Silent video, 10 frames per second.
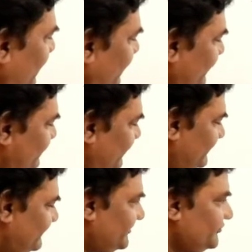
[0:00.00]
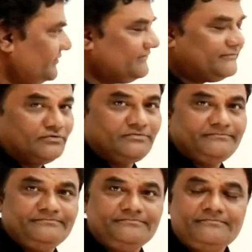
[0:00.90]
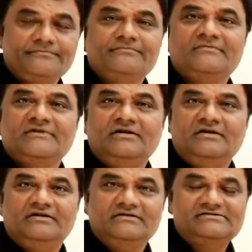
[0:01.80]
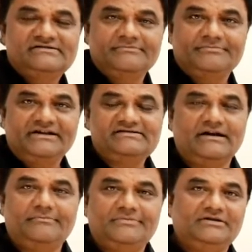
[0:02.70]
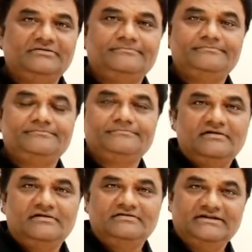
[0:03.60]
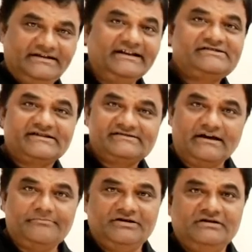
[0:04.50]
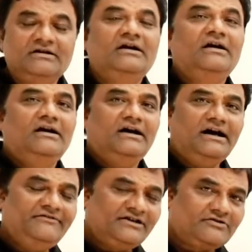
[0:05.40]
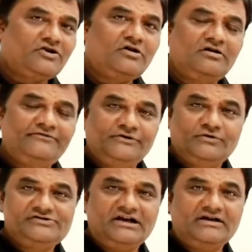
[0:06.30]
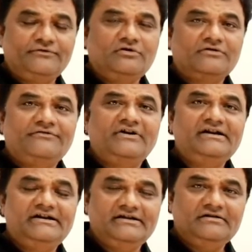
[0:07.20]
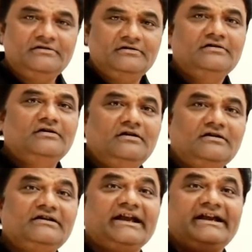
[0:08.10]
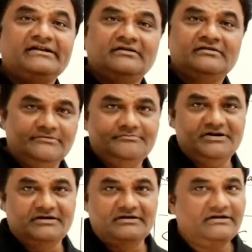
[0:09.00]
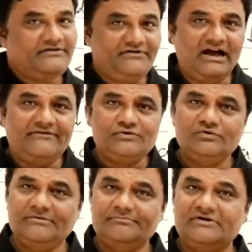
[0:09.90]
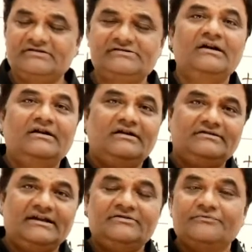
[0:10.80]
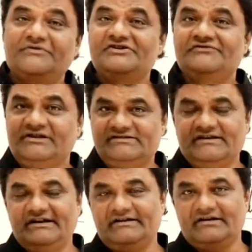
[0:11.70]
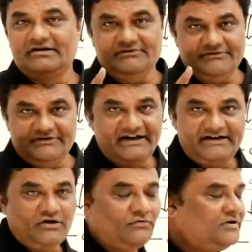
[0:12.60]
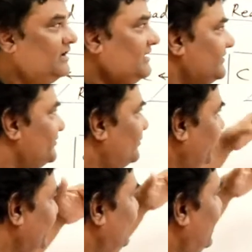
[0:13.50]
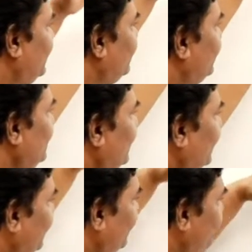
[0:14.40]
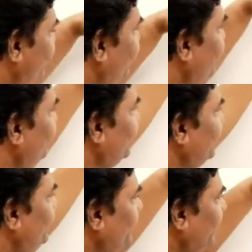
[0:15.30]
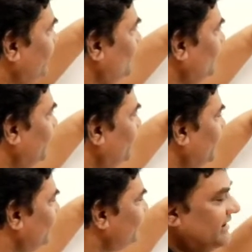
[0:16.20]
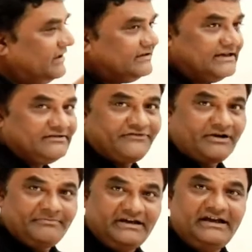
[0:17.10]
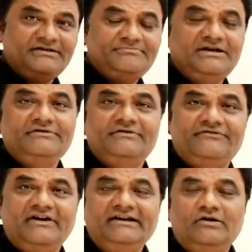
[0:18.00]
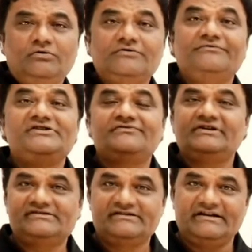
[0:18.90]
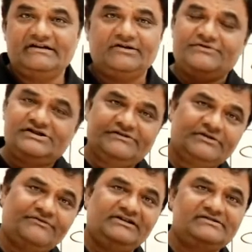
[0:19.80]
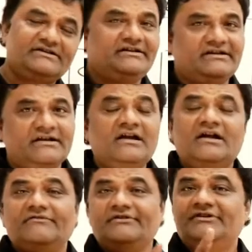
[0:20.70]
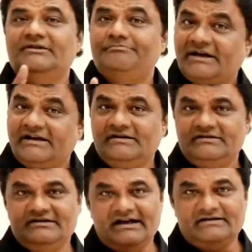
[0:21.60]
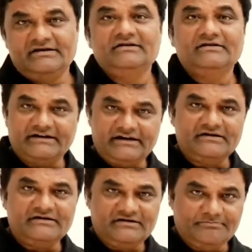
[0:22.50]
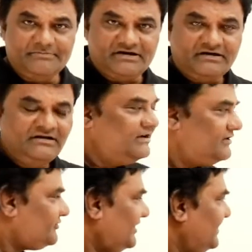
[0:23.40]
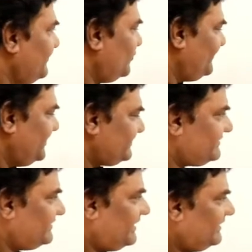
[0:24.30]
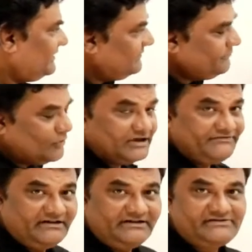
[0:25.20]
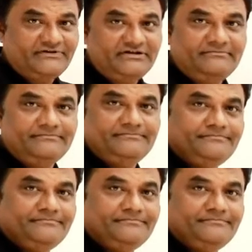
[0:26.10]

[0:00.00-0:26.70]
right? These lines are showing flow. This is a simple example. The next example, I will draw a flow chart for finding a greater number. If we have 2 numbers, then which one is greater, we will find out. So in that, till here it will be same. We need to take 2 numbers. Then from A and B, we will find out which one is greater. Whichever one is greater, we will print that greater number. So I'll remove this and modify this one.